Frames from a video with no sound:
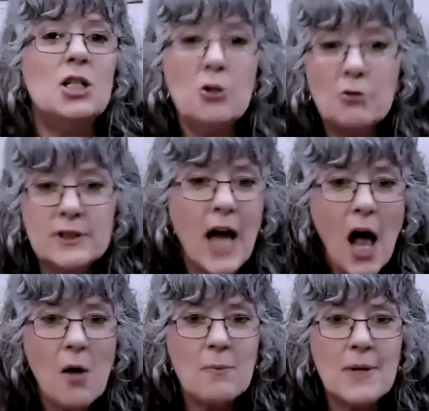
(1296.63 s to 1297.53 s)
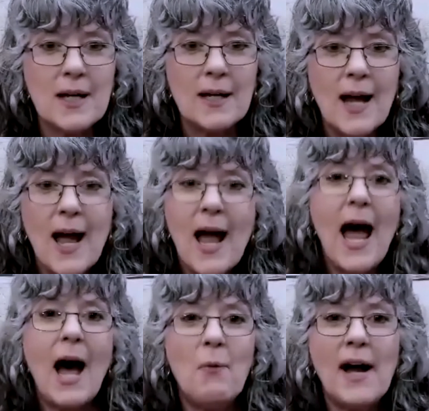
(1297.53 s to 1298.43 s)
"You tell me
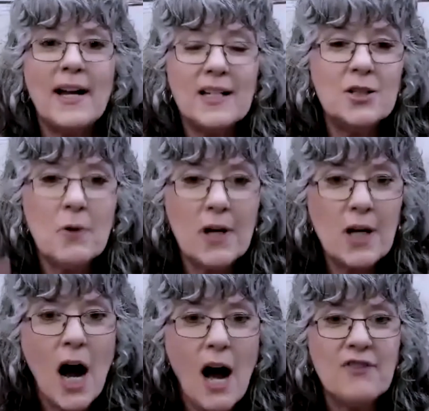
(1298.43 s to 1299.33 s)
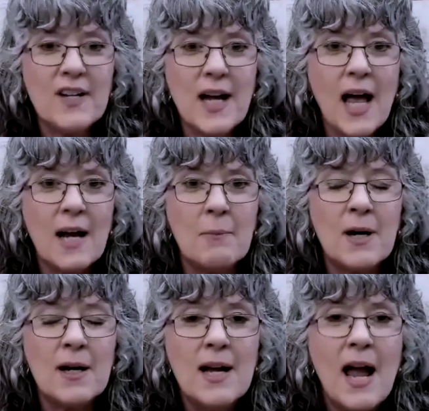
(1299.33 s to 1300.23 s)
how I can do a coffee
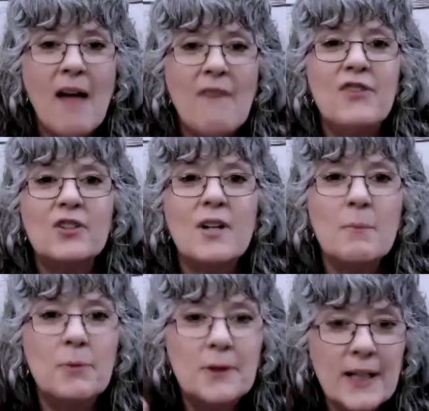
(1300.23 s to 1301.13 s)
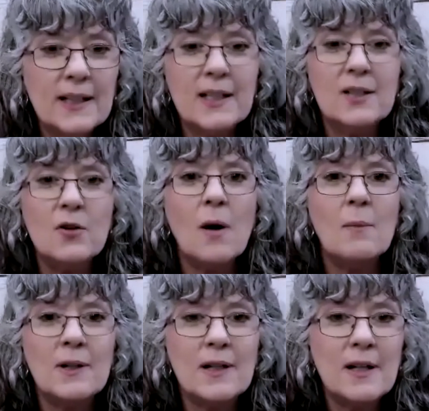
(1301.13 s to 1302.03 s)
enema and feel completely
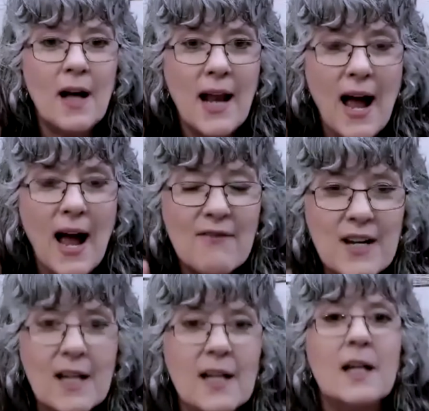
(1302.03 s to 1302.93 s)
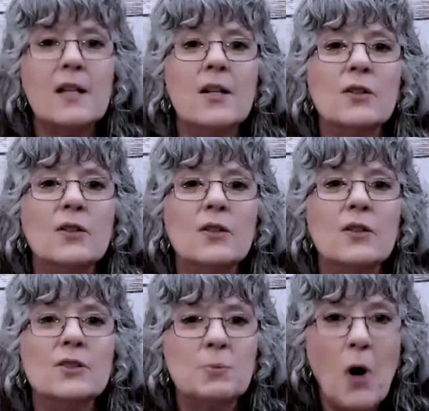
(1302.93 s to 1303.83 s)
normal and not have any of those
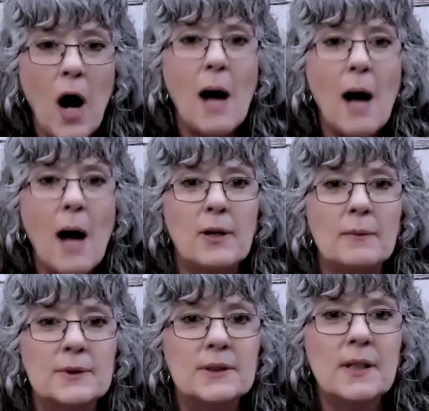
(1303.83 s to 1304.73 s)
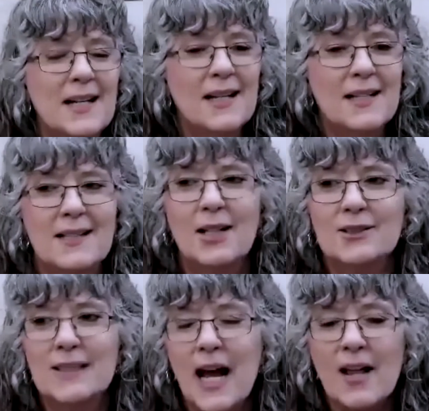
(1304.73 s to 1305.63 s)
problems." There's
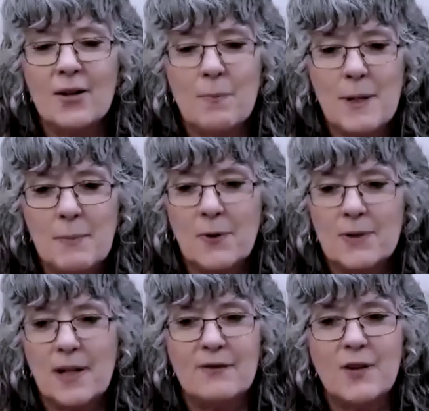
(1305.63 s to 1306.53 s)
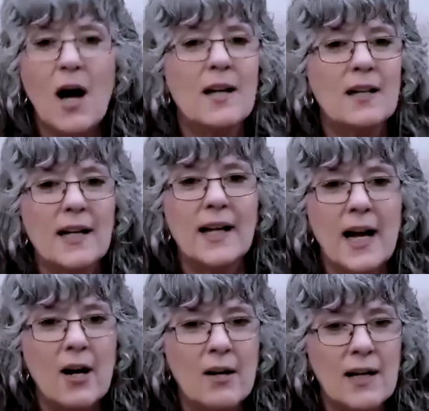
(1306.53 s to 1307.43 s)
other people that have gotten like a hair
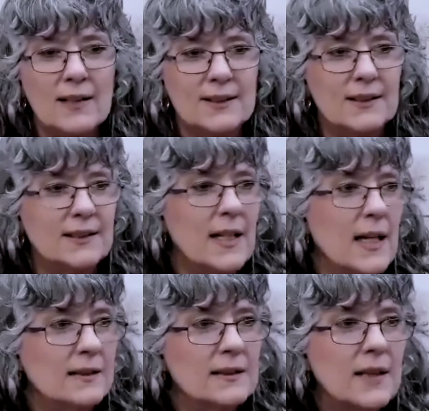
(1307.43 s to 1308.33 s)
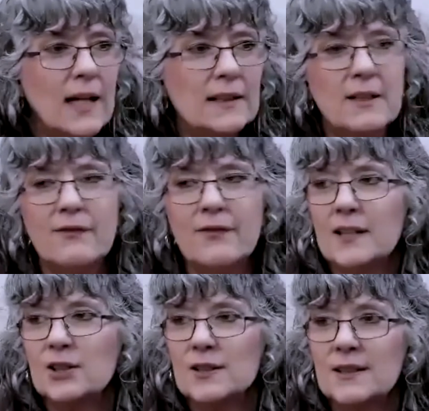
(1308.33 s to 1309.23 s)
analysis and they had sinus
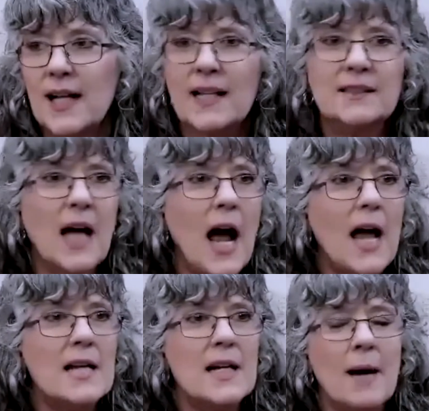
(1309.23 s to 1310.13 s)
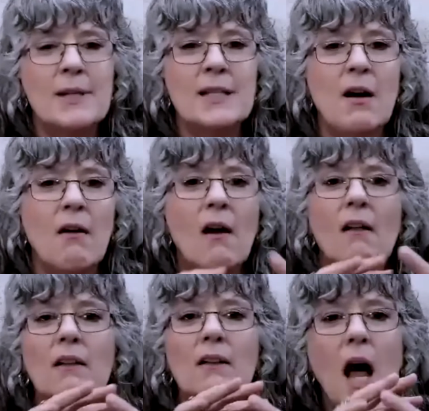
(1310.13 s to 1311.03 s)
infections and anxiety. I mean, their
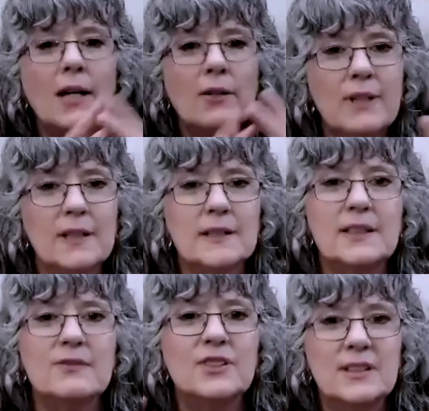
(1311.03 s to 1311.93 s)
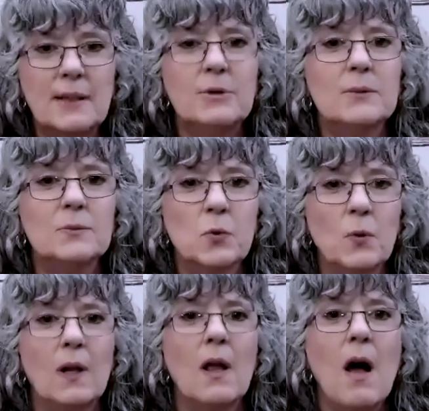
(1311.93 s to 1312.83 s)
laundry list of symptoms
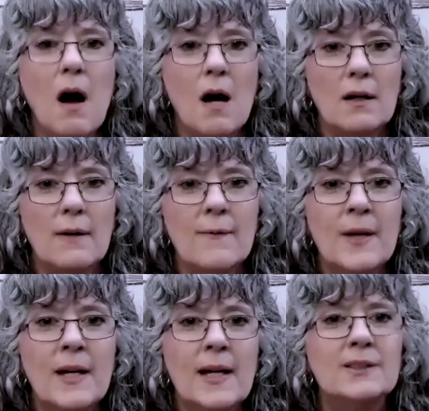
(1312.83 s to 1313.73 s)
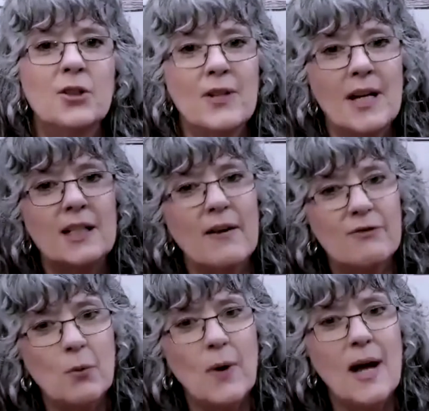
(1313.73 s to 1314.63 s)
were long. And so then you
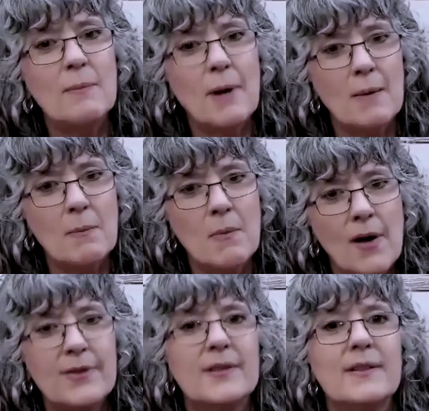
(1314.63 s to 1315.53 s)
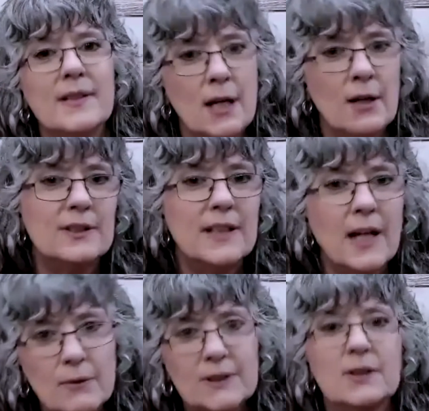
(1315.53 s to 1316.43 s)
have to wait about a month, to
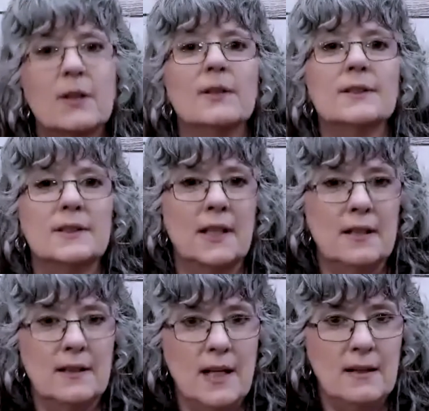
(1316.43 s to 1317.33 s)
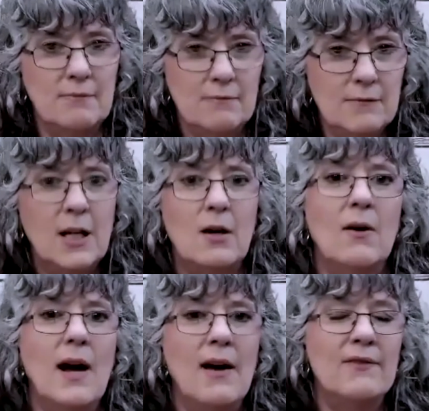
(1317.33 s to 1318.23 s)
get results and then,
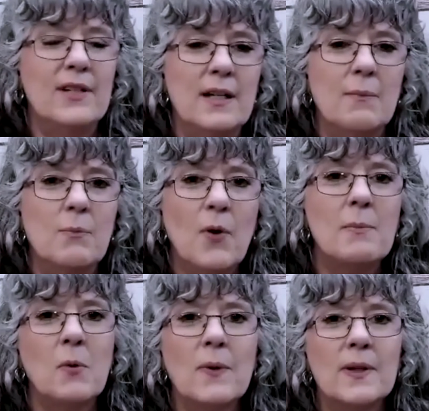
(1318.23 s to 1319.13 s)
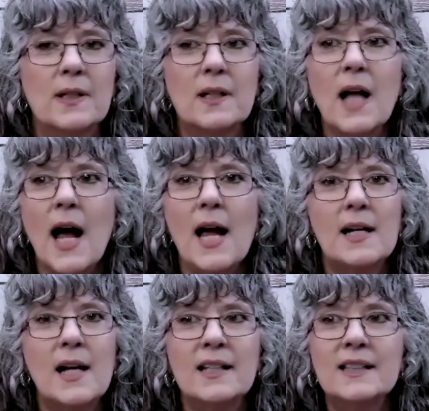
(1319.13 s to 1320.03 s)
have the appointment with the
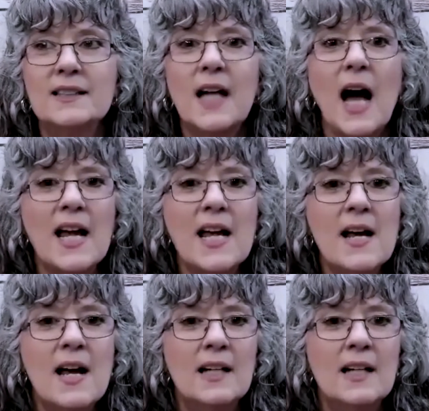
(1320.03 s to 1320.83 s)
client. And this guy,